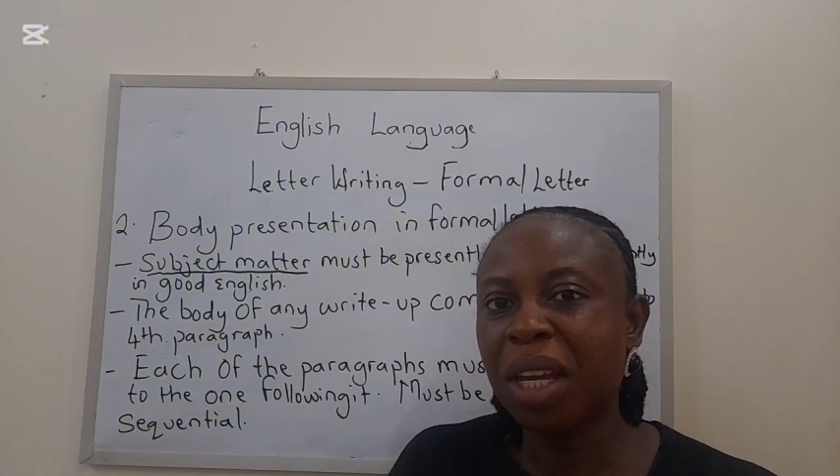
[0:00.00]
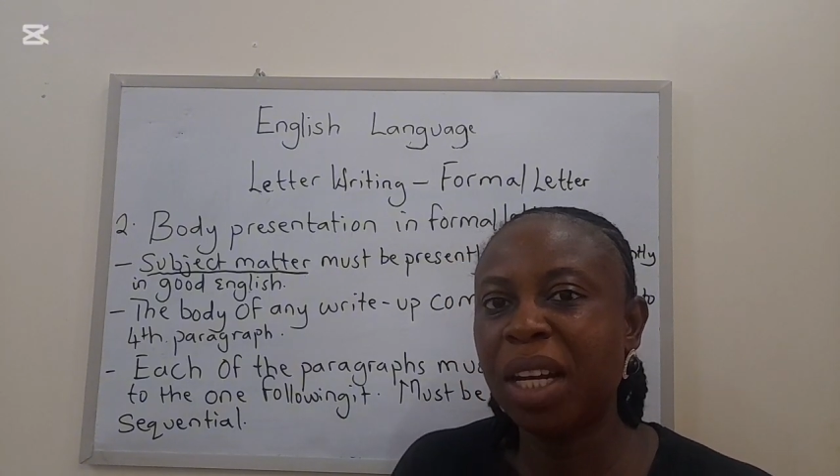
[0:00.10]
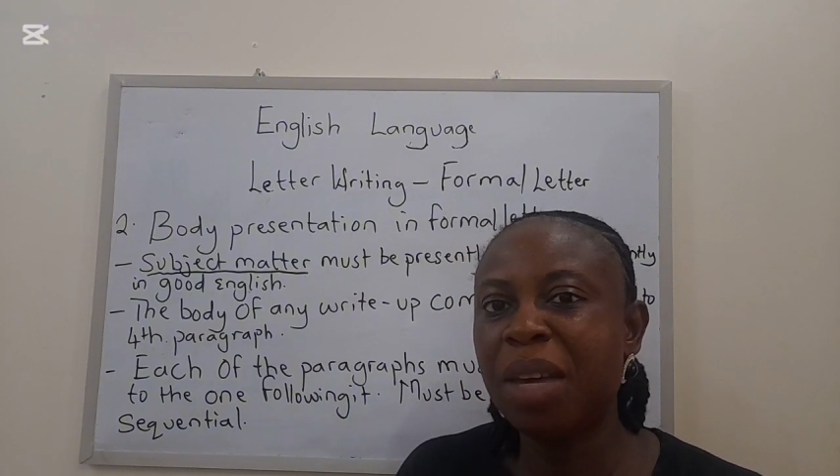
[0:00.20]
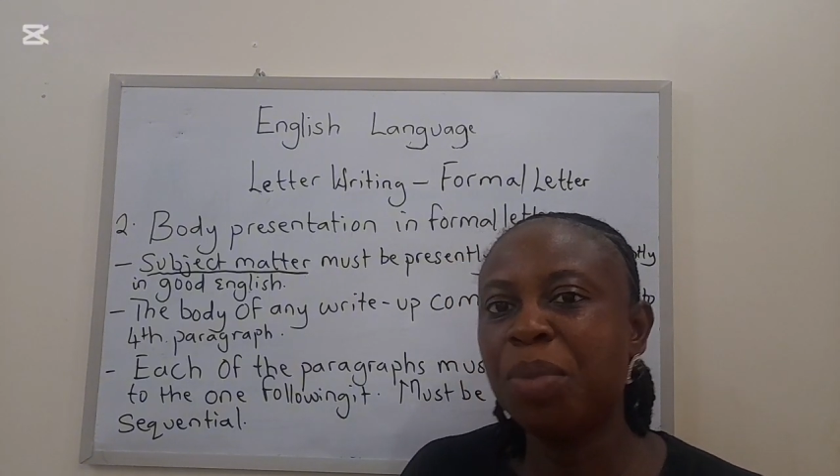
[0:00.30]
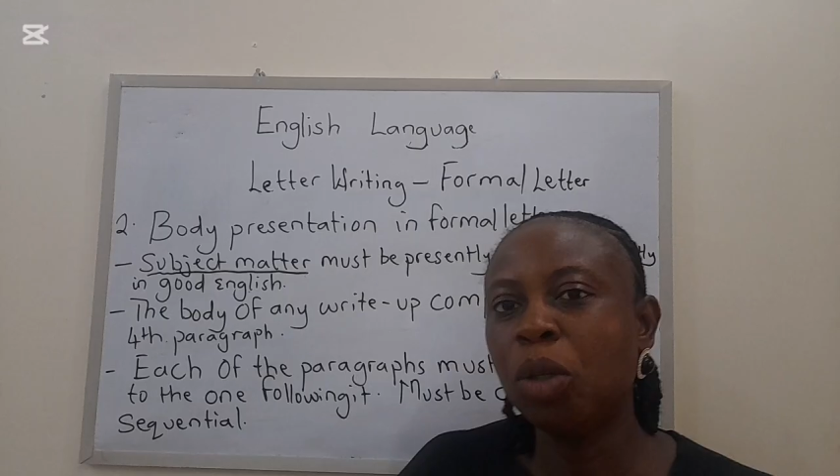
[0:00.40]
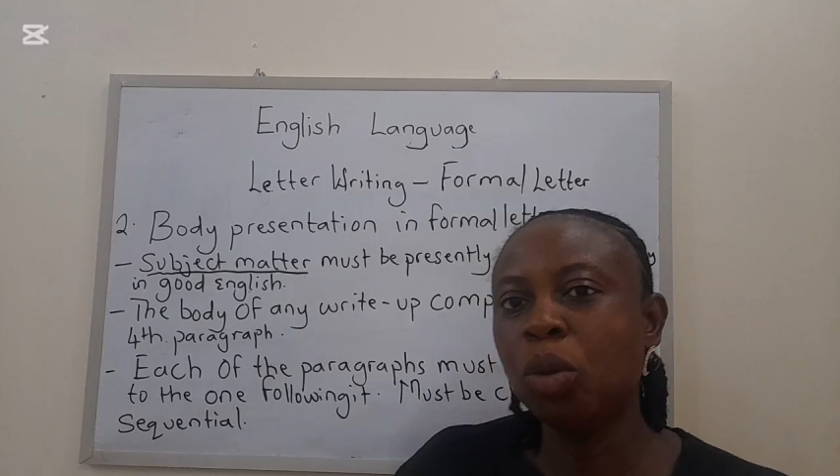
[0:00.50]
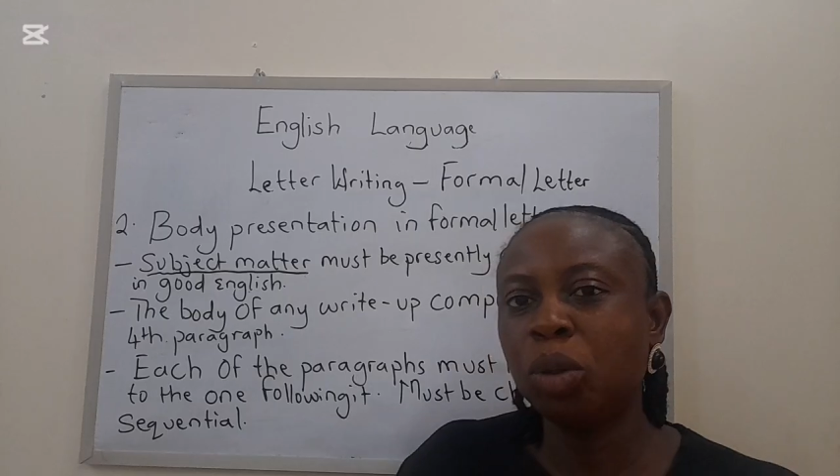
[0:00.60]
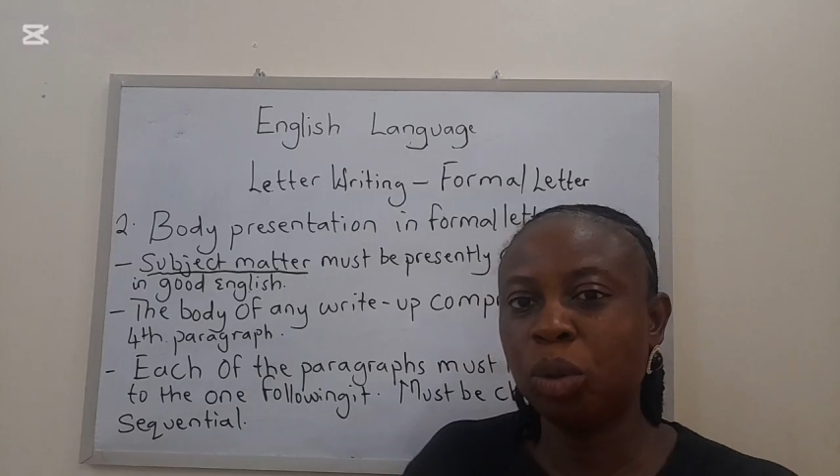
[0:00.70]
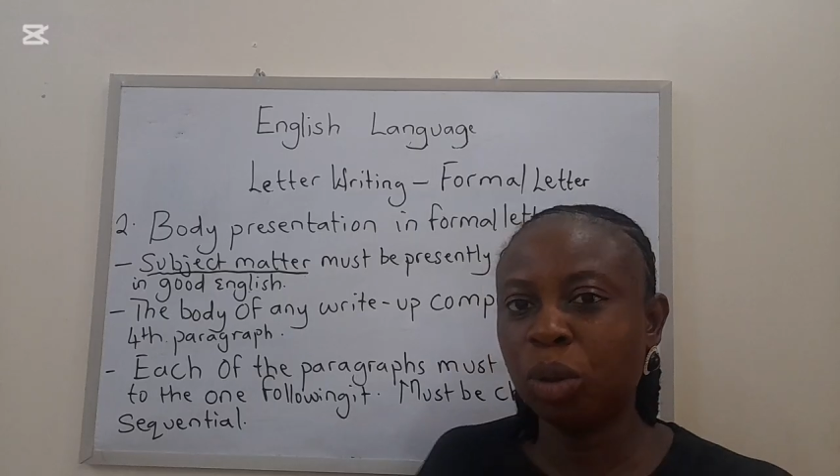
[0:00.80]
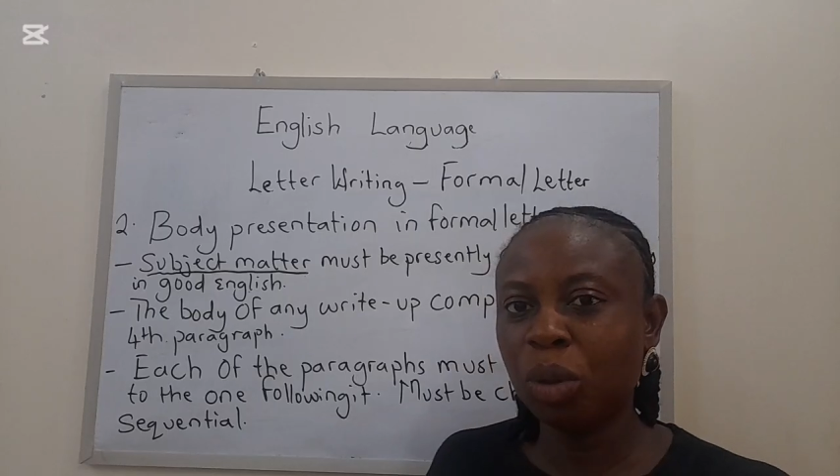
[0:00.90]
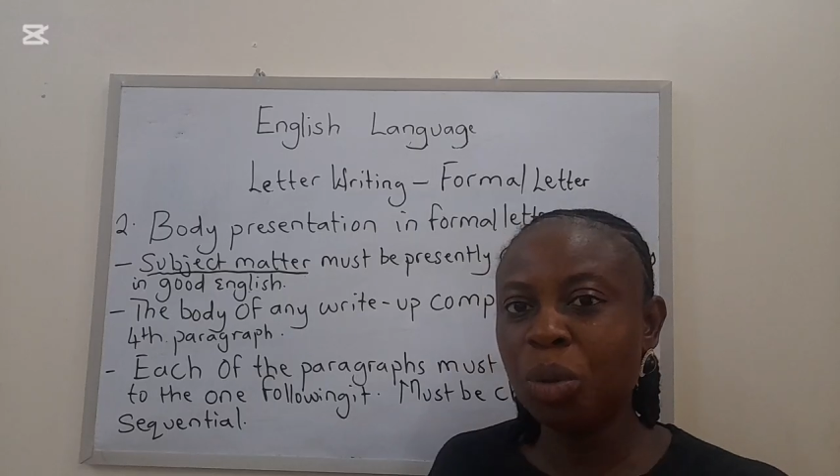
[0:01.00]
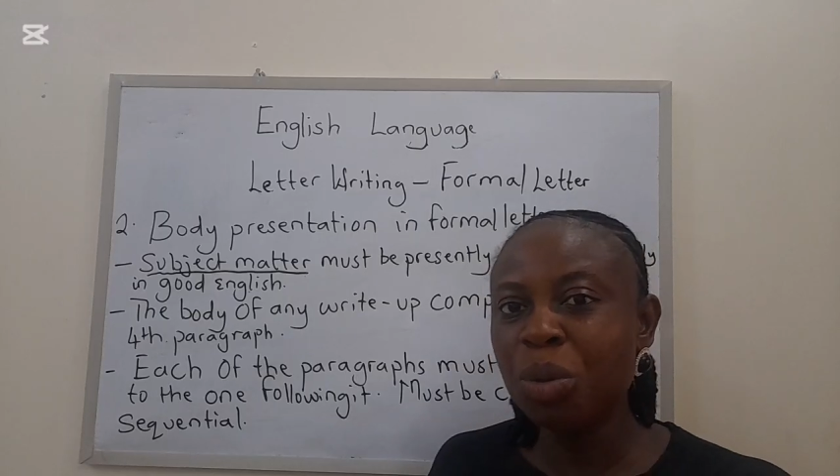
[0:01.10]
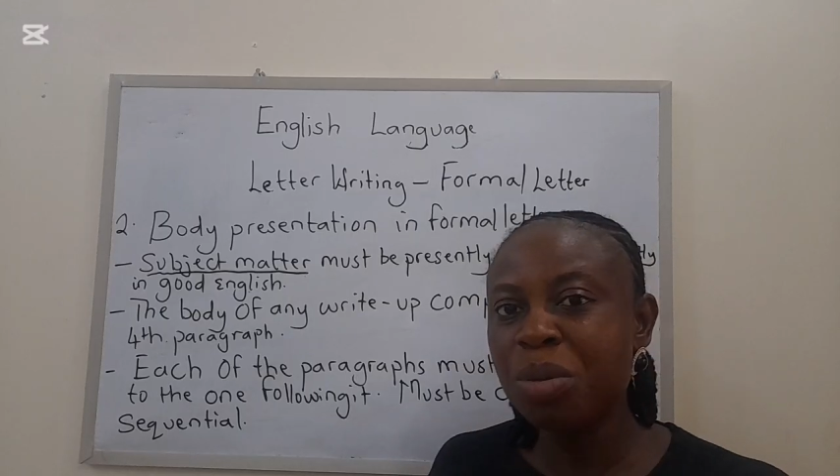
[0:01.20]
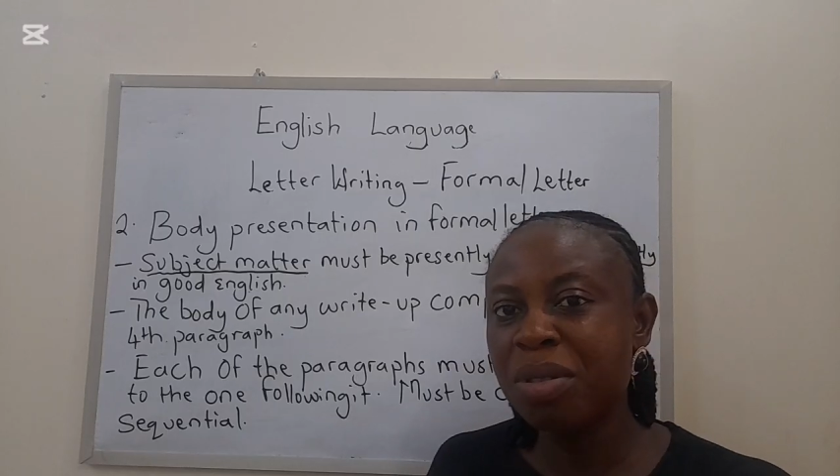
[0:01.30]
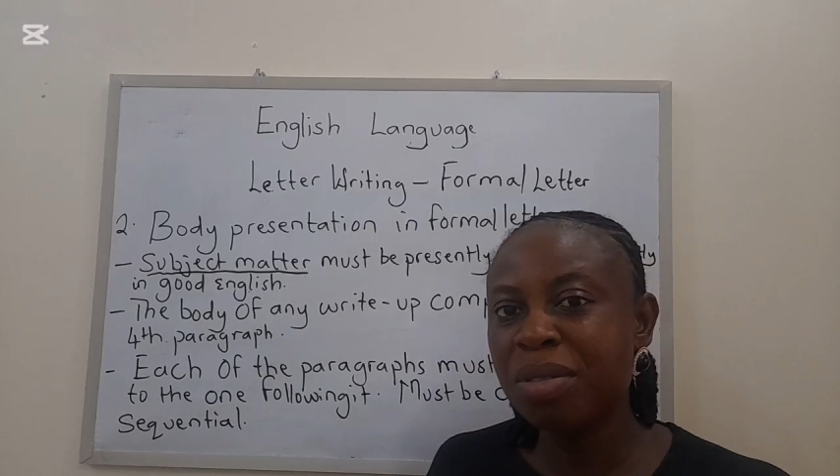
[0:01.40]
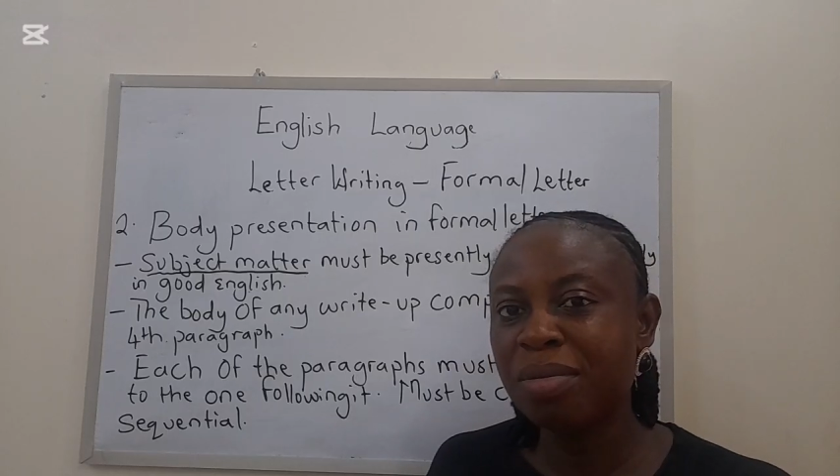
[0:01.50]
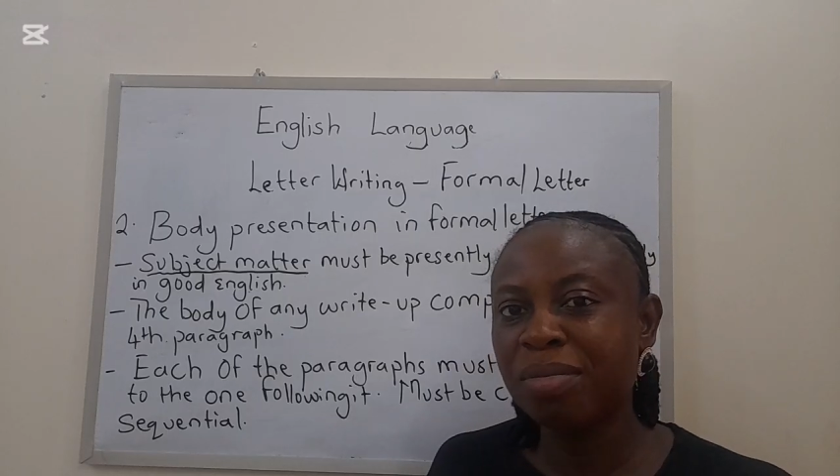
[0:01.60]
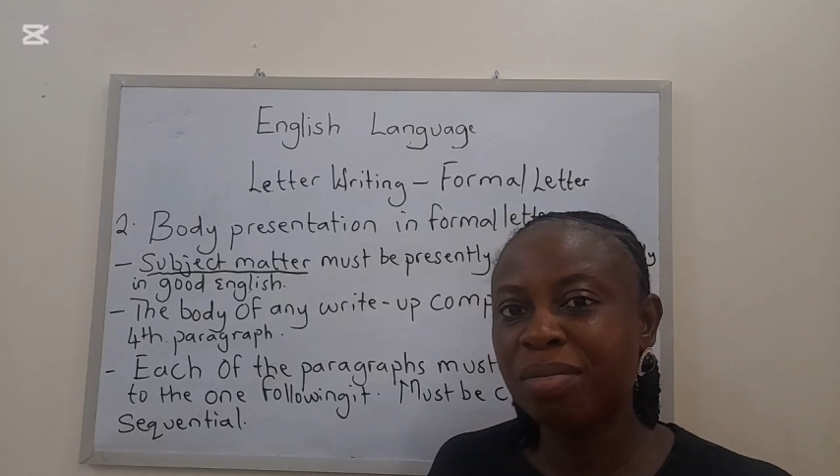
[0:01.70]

Let me go to schools.